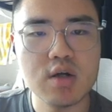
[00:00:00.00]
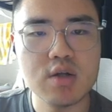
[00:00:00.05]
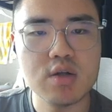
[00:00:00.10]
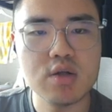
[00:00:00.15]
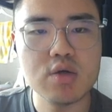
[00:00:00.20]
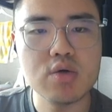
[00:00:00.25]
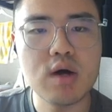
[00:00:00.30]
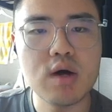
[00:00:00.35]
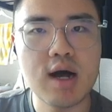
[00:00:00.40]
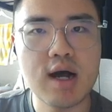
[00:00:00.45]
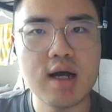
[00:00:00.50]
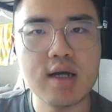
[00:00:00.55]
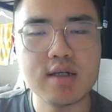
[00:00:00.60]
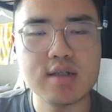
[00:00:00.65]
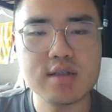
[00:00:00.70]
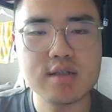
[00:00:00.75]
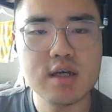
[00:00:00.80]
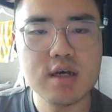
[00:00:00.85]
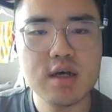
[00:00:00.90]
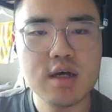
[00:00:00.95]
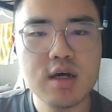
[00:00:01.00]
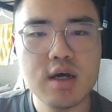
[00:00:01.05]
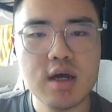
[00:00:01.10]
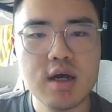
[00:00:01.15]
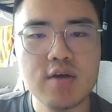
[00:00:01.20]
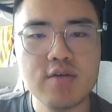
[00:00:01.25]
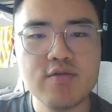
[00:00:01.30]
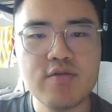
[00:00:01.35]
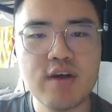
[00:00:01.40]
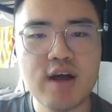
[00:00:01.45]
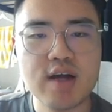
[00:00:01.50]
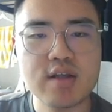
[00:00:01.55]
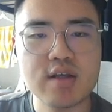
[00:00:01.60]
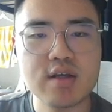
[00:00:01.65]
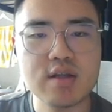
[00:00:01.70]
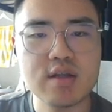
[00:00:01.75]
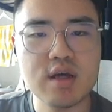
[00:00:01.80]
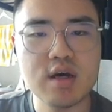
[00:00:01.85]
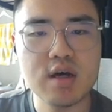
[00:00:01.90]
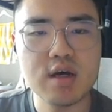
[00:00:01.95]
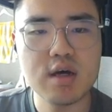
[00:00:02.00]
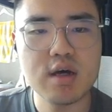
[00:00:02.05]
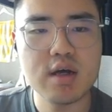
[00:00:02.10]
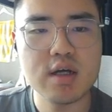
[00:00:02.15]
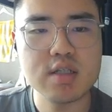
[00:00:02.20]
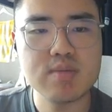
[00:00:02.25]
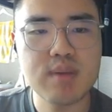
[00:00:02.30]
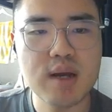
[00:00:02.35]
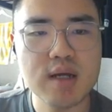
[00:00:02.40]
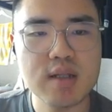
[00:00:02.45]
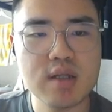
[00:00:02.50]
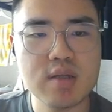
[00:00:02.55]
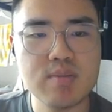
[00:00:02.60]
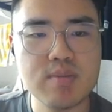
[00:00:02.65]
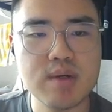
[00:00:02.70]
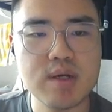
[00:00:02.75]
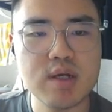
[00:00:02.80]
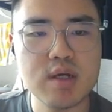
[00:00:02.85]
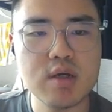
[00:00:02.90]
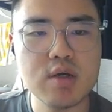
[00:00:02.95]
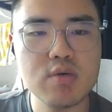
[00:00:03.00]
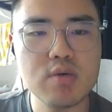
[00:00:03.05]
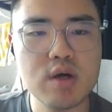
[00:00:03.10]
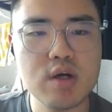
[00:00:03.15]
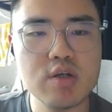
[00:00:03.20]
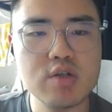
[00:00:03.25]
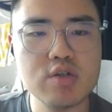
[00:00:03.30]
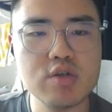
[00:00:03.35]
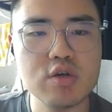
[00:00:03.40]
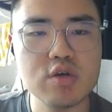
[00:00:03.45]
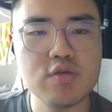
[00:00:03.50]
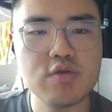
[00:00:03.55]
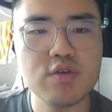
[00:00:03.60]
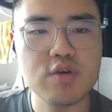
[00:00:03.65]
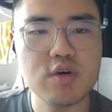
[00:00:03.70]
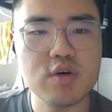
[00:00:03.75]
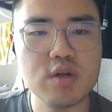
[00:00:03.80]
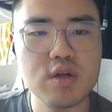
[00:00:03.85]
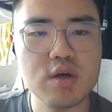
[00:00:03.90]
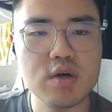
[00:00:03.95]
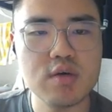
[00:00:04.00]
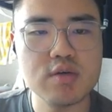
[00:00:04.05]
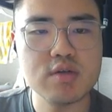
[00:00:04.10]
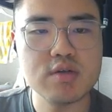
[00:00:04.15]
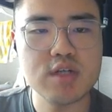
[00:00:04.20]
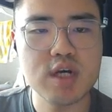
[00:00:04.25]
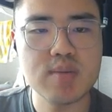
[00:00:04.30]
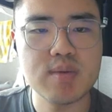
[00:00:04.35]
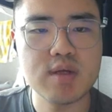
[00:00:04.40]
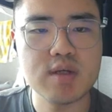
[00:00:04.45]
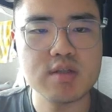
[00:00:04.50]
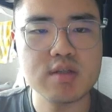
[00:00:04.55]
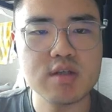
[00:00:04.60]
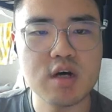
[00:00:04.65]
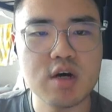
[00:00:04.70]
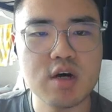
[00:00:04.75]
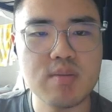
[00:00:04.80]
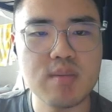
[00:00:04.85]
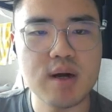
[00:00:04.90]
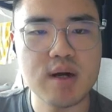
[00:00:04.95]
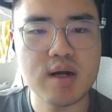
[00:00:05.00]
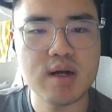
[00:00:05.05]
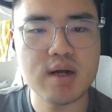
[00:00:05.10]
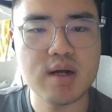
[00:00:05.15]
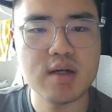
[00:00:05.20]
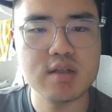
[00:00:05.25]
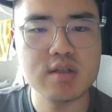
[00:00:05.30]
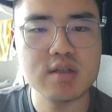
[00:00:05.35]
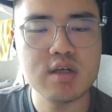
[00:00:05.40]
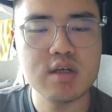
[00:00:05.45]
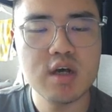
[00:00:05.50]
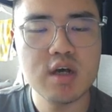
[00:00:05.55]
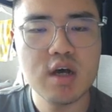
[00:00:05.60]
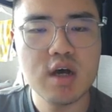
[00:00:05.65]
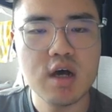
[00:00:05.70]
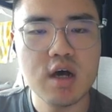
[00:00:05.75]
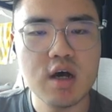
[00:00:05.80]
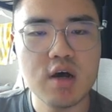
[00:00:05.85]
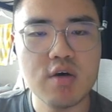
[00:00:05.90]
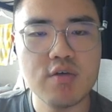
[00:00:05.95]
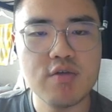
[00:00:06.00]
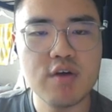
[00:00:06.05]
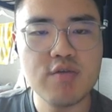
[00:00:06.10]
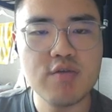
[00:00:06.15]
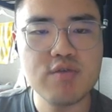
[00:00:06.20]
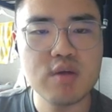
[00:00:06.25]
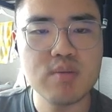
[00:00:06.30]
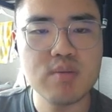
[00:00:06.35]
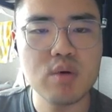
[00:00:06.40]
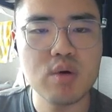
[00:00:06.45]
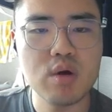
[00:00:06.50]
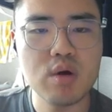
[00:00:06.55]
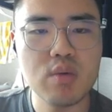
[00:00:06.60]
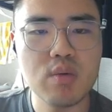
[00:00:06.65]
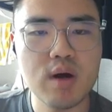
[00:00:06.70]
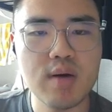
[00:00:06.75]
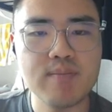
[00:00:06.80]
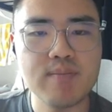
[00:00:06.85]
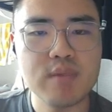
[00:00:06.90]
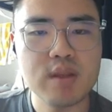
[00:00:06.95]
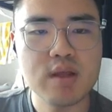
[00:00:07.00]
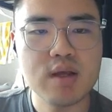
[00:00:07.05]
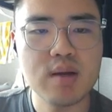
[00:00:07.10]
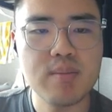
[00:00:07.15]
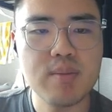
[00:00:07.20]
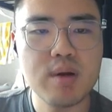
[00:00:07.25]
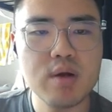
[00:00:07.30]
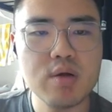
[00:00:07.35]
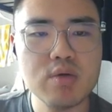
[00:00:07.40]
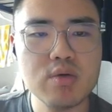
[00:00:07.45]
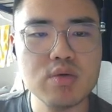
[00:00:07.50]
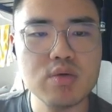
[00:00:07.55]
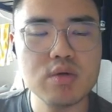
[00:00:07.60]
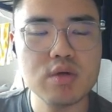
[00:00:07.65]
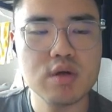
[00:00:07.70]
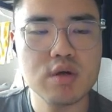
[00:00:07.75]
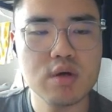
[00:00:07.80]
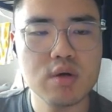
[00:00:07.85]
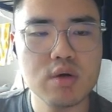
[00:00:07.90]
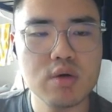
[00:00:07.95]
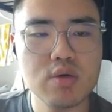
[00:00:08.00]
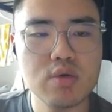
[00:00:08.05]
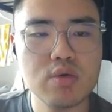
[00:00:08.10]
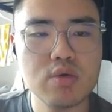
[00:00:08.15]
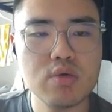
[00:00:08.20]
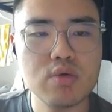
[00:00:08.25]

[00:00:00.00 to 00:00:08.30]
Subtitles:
new highs. In fact, the expected PE ratio for the Japanese stock market is 15.1 compared to the